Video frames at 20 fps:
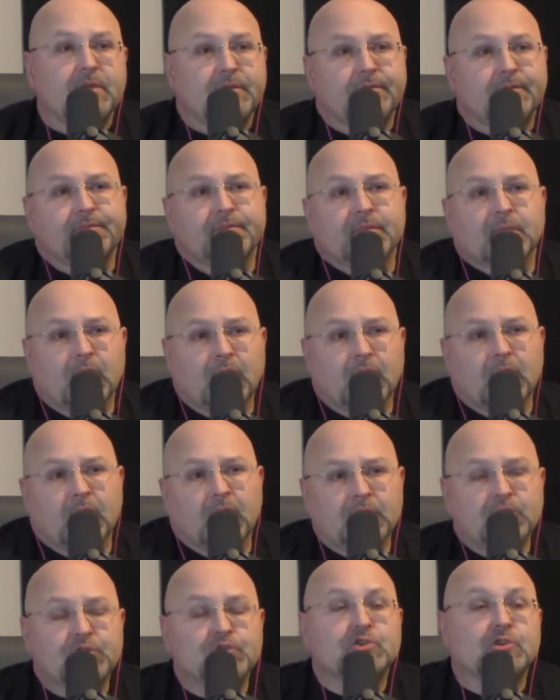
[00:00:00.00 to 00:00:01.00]
Like.
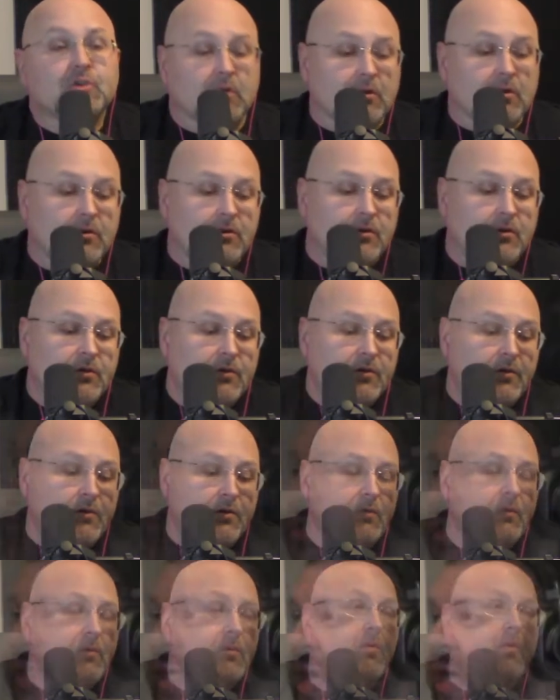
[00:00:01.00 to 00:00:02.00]
Sure.
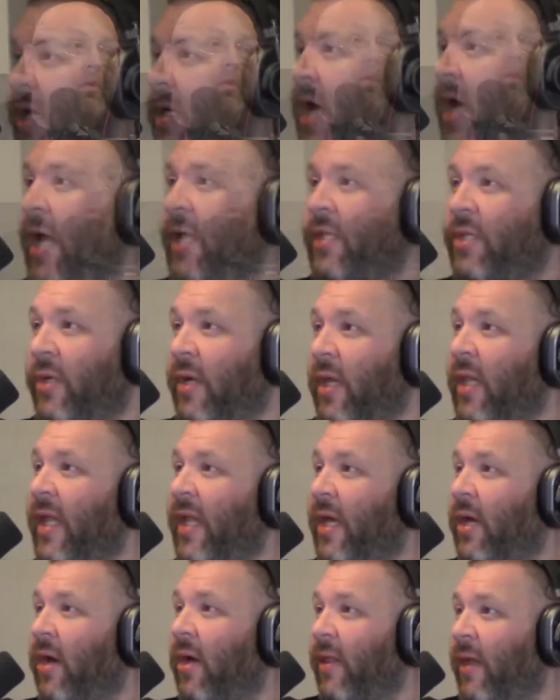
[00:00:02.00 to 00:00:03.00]
Just like God took a
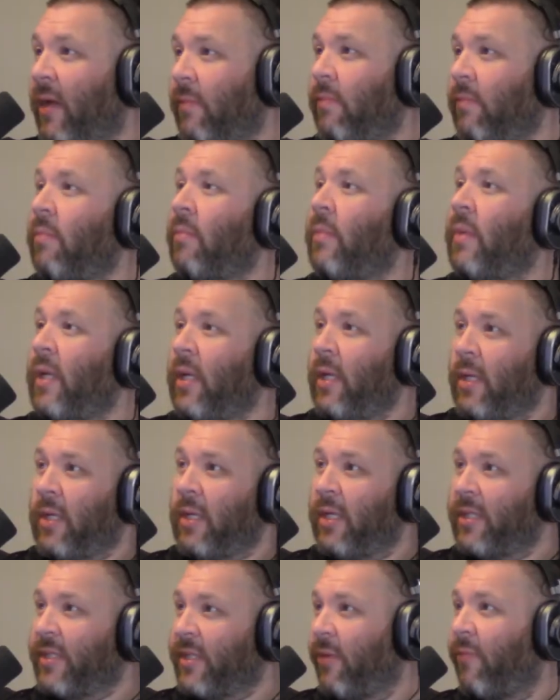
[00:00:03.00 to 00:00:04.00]
leak on them. He,
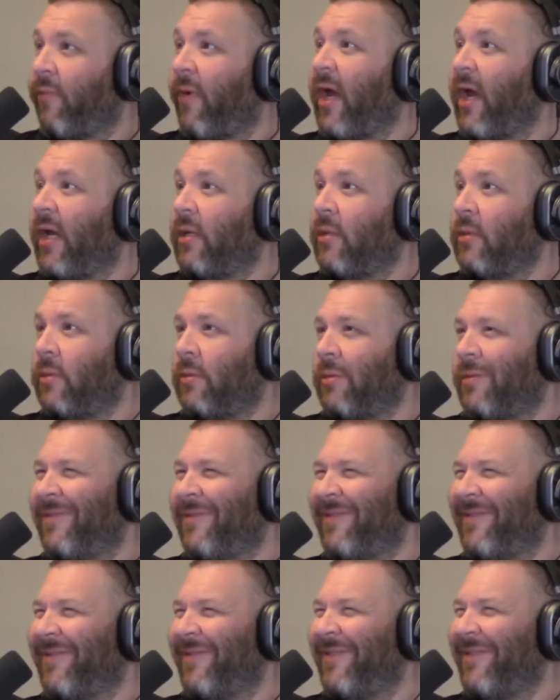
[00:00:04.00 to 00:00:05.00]
it's the rain.
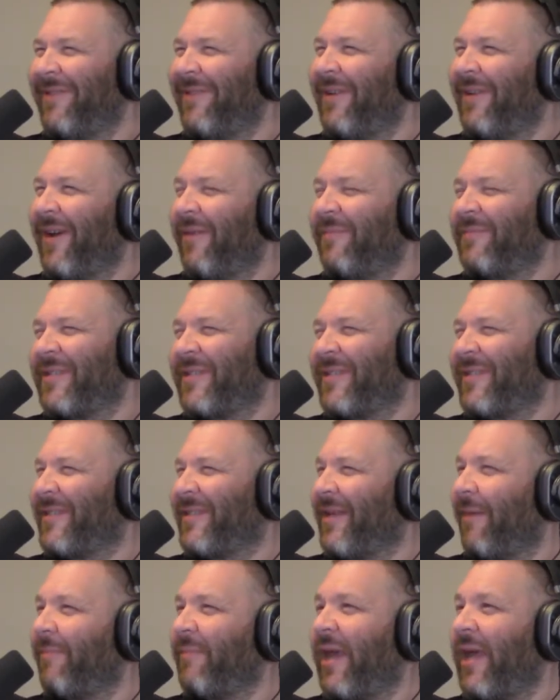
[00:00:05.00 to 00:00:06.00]
Uh, I'm,
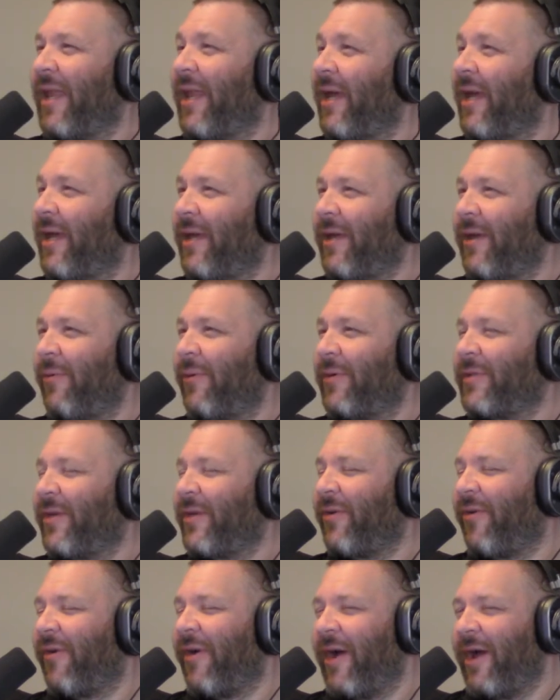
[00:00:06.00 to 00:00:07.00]
I'm, sorry. Kidding. What
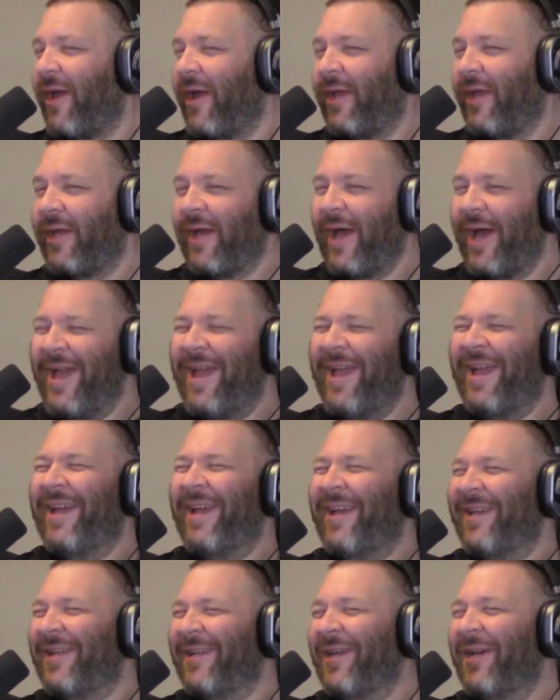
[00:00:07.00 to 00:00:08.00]
book is that?
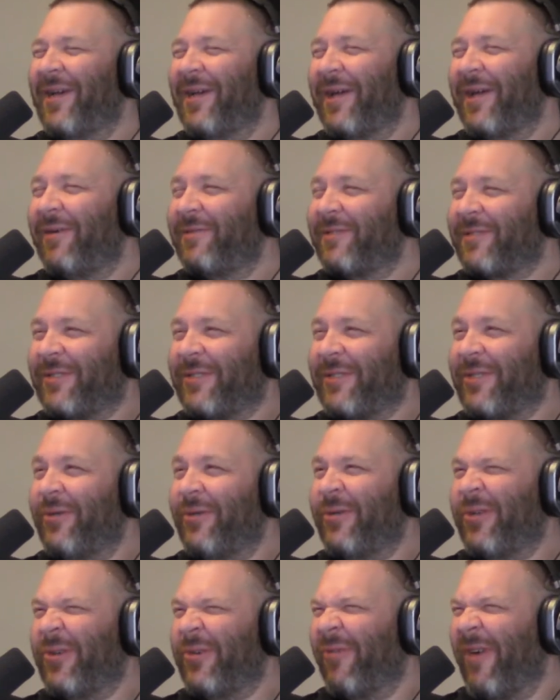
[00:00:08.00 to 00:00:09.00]
Deuteronomy. that was
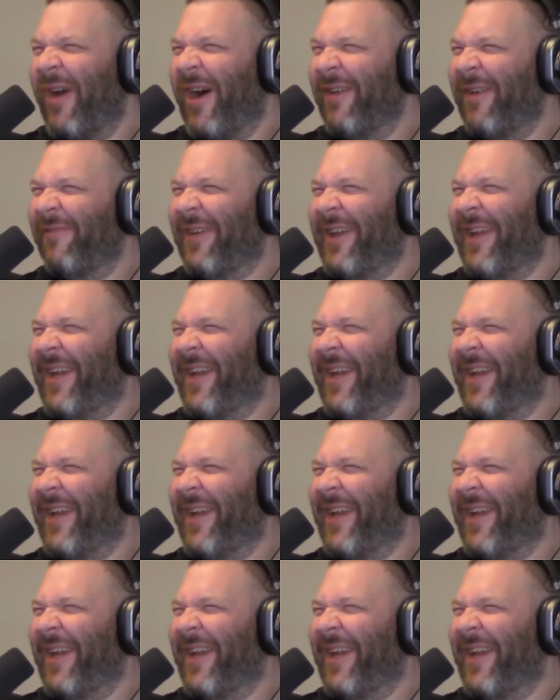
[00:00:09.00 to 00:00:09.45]
Deuteronomy.